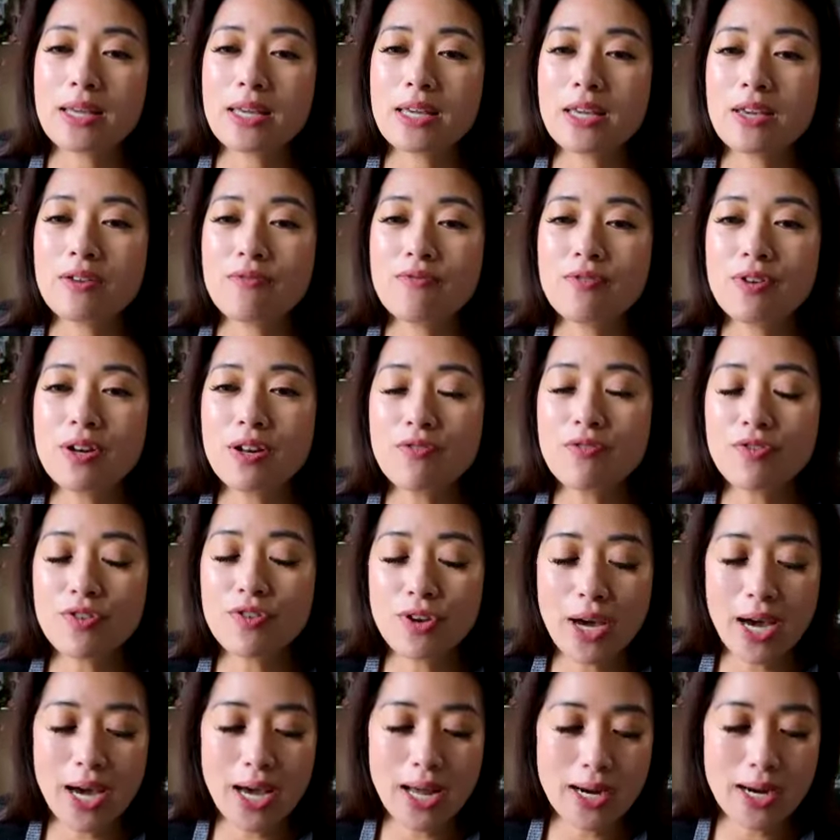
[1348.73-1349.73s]
even if
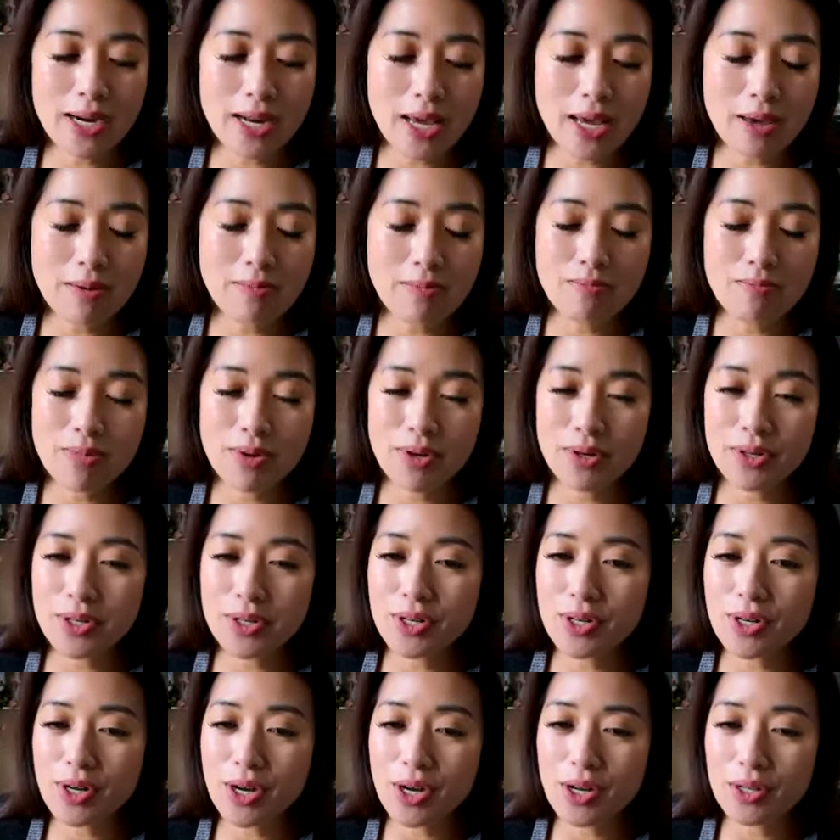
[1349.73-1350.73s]
you had $1
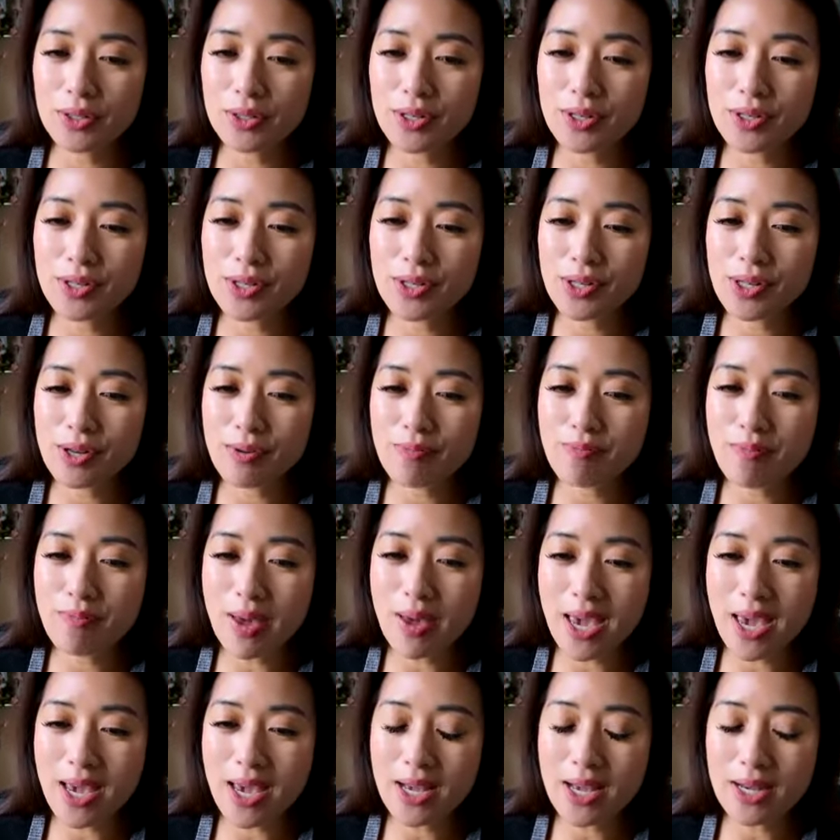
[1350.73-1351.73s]
million in the
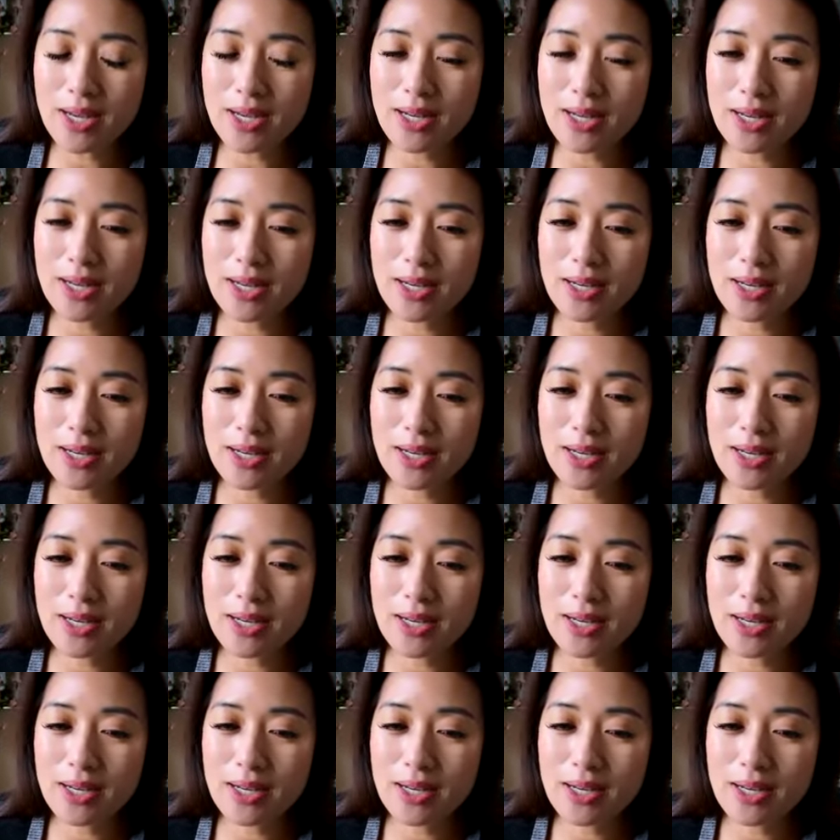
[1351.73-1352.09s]
bank,